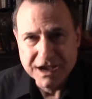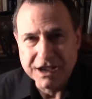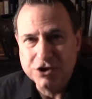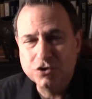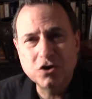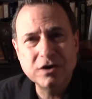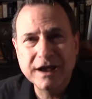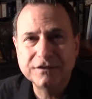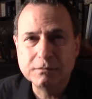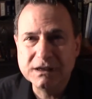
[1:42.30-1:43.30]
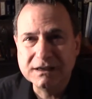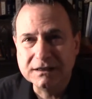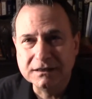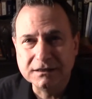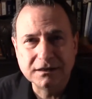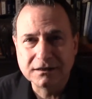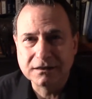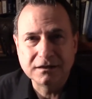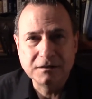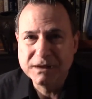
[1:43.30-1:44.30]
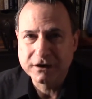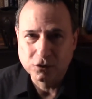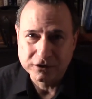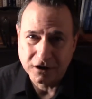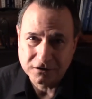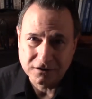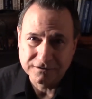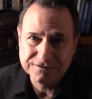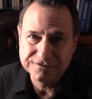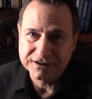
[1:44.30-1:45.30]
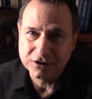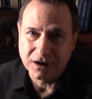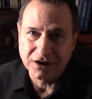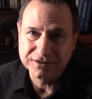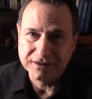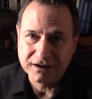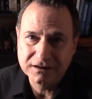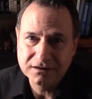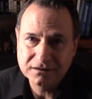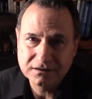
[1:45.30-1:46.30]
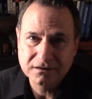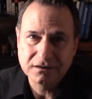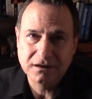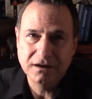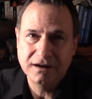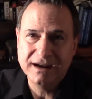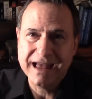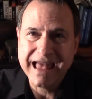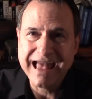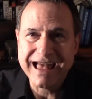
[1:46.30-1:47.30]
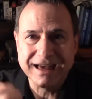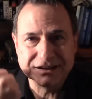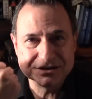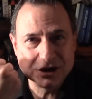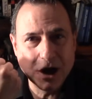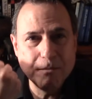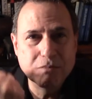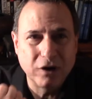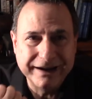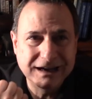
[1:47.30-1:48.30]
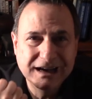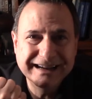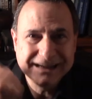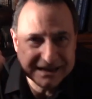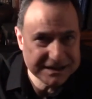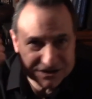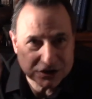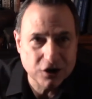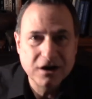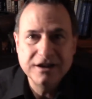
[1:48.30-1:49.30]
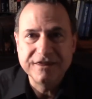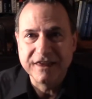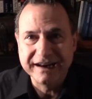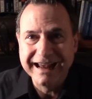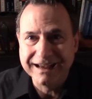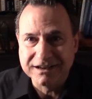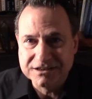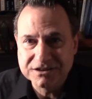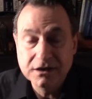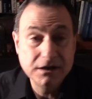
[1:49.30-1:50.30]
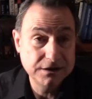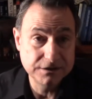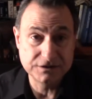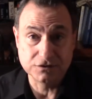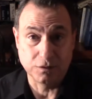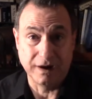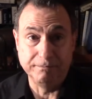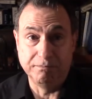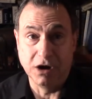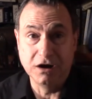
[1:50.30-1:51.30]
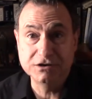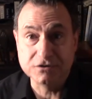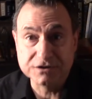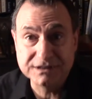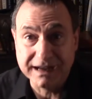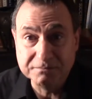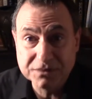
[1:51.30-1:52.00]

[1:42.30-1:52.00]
you don't have to be uh, a medical doctor to figure out that hands break easier than heads. This is why boxers tape